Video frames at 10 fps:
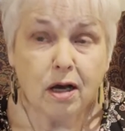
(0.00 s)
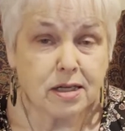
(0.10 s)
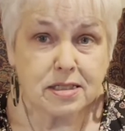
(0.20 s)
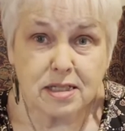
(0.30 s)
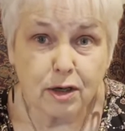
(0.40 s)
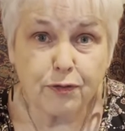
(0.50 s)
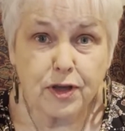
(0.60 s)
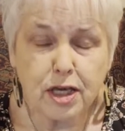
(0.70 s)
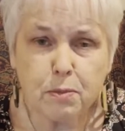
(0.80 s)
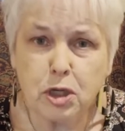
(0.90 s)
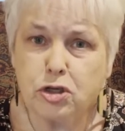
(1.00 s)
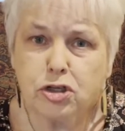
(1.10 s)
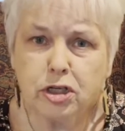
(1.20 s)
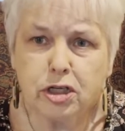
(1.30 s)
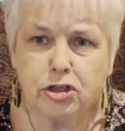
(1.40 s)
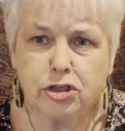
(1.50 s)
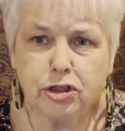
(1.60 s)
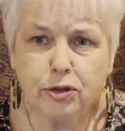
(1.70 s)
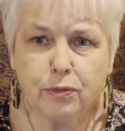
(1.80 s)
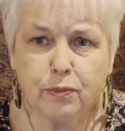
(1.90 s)
a self-image
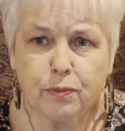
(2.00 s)
issue.